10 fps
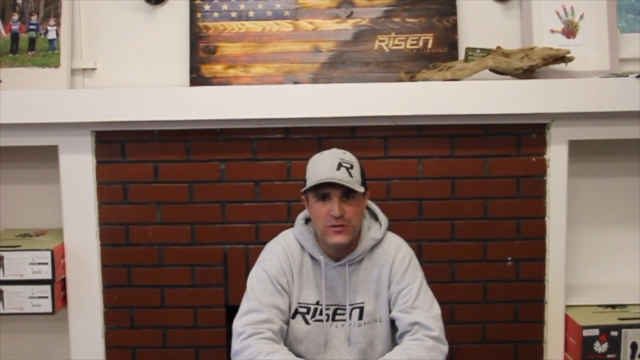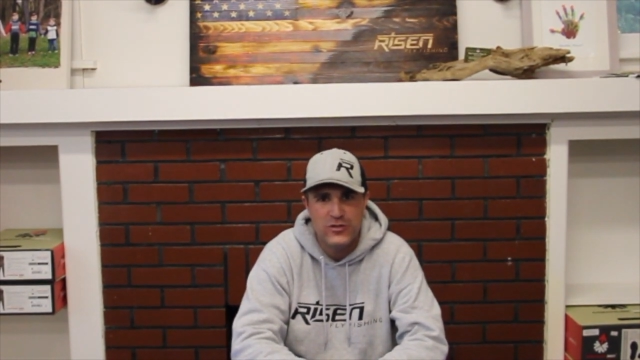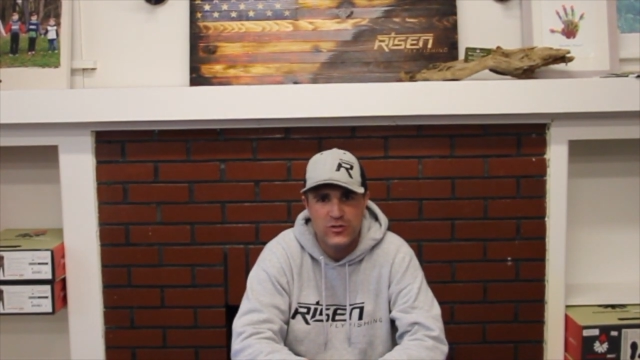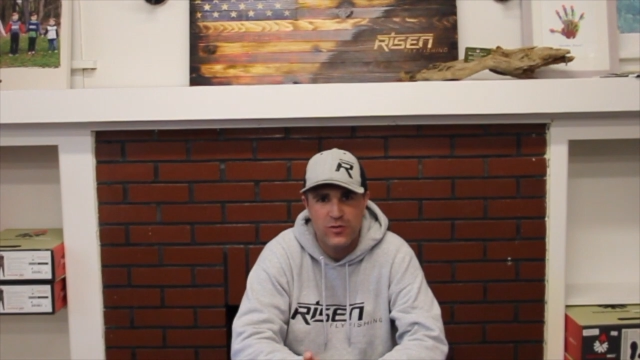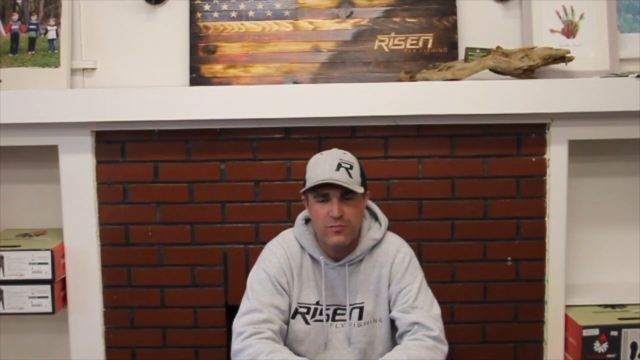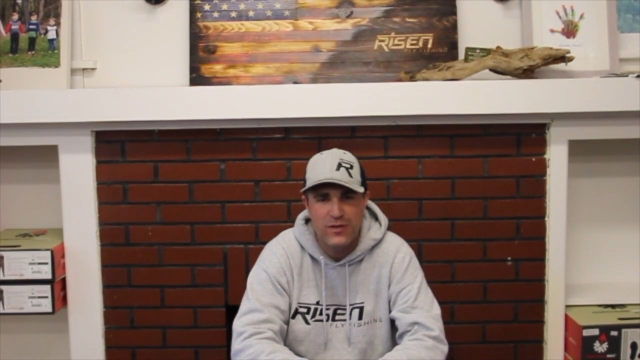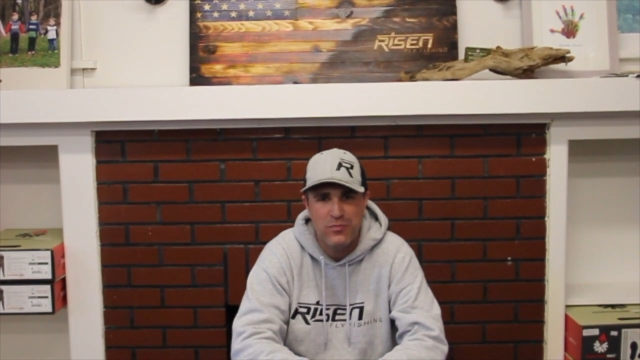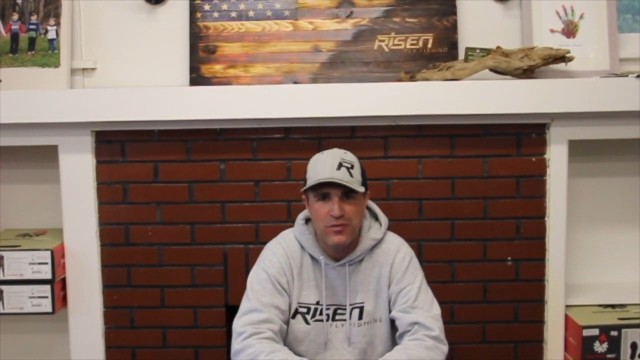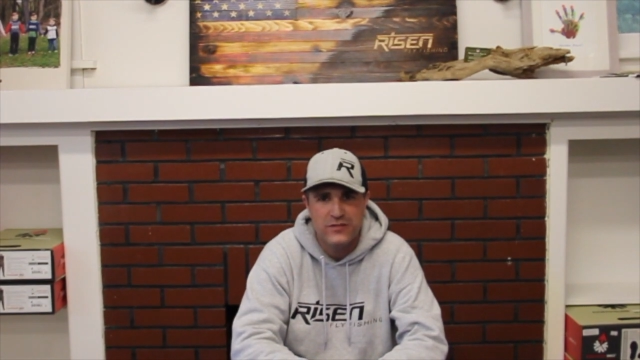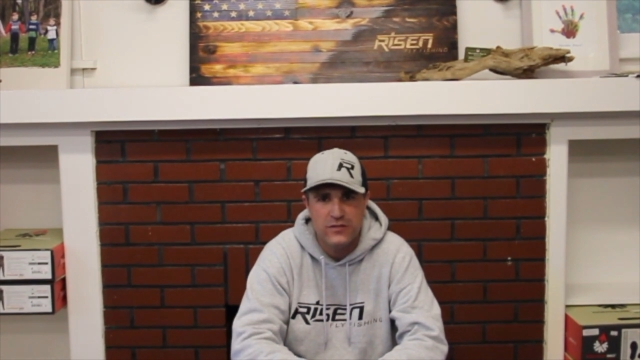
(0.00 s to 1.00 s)
been showing
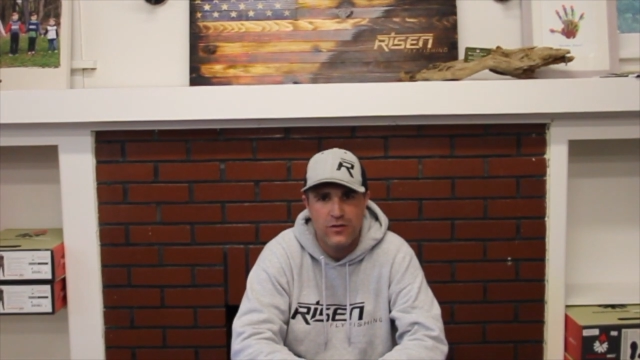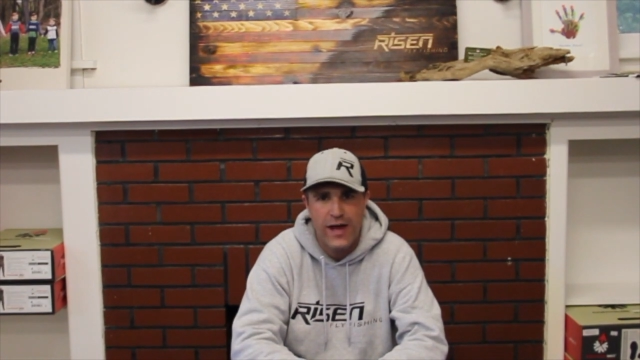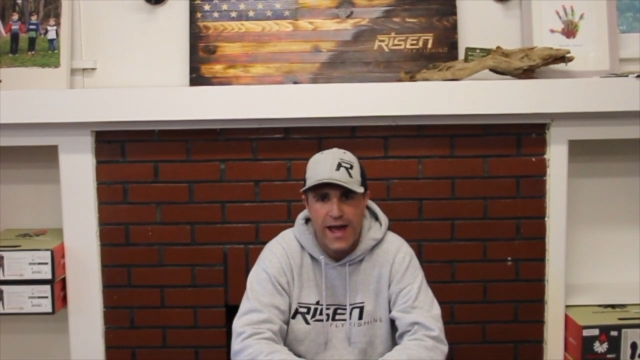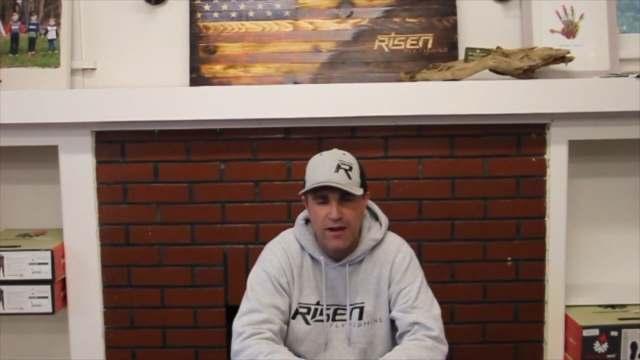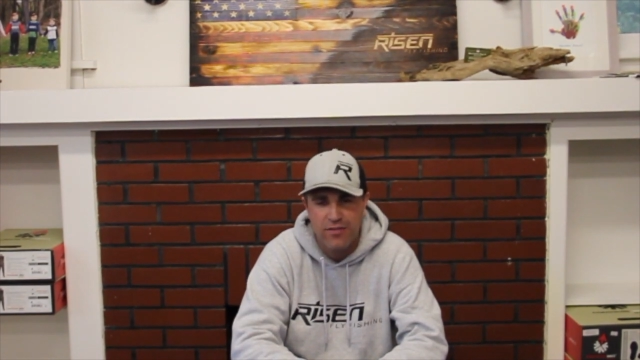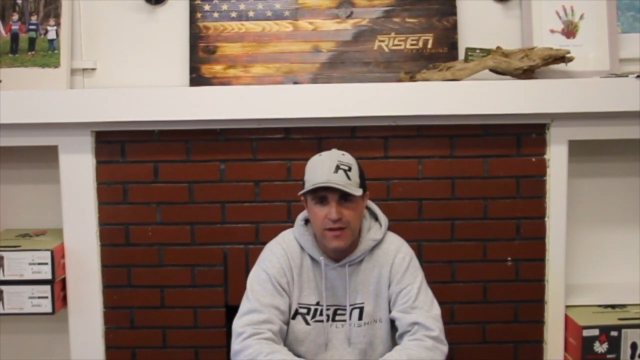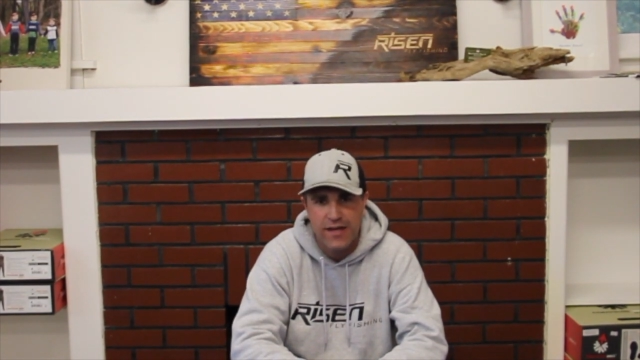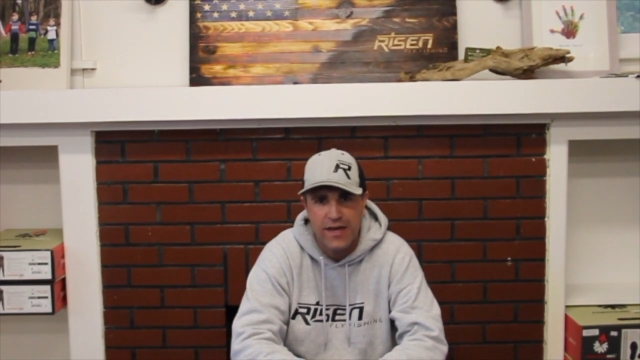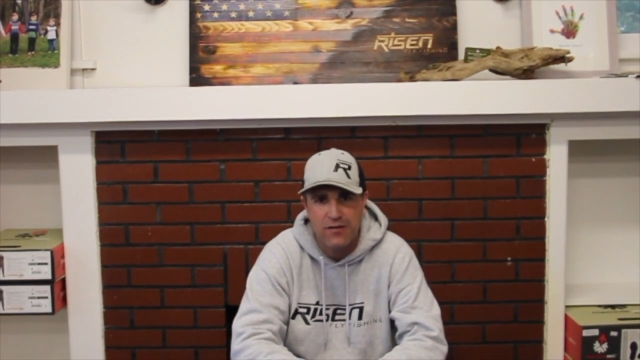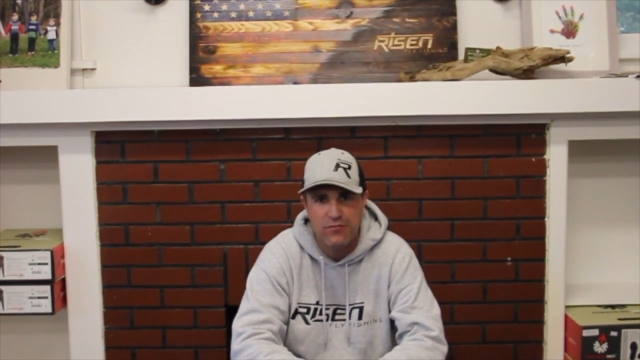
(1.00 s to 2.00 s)
people this little hack that
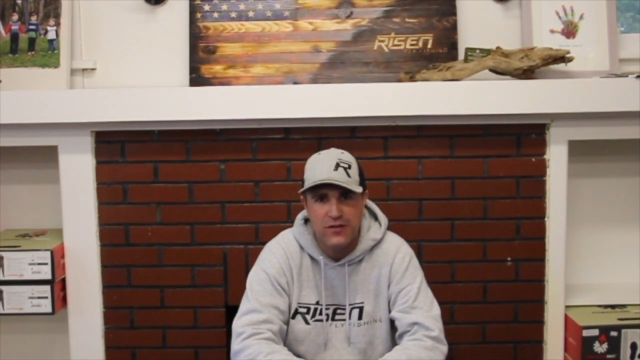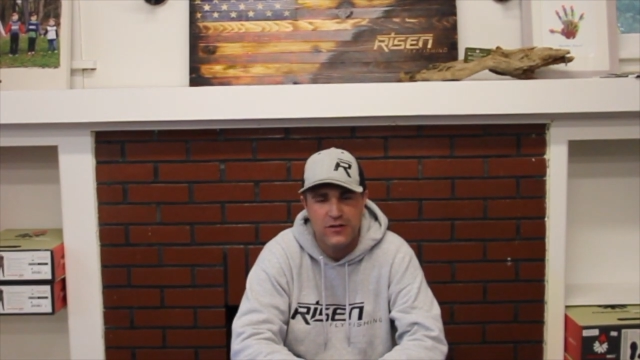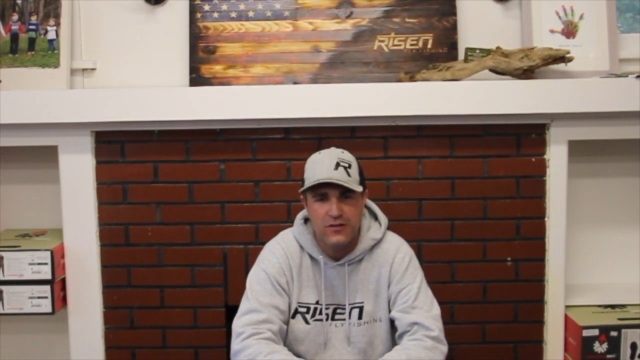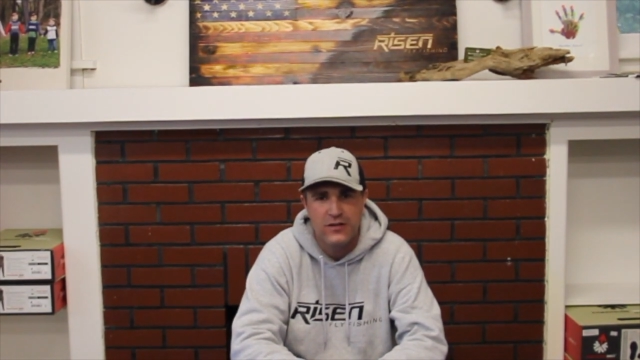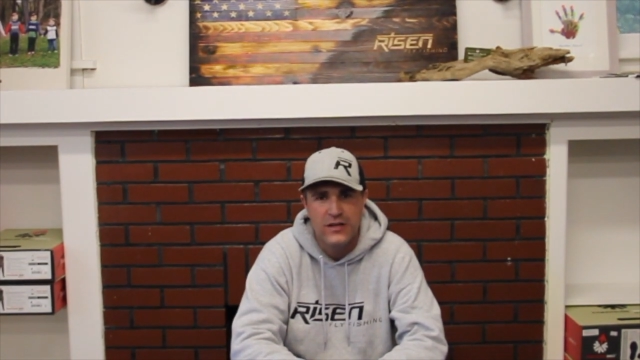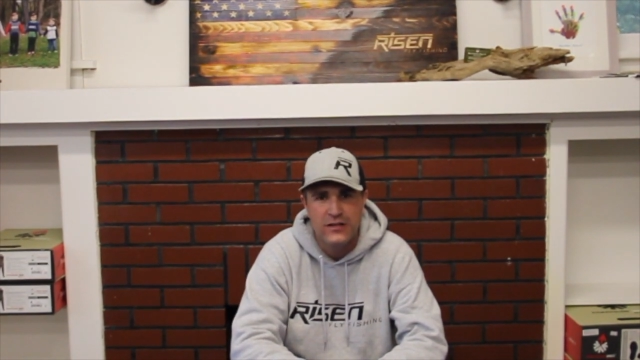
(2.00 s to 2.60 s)
I have here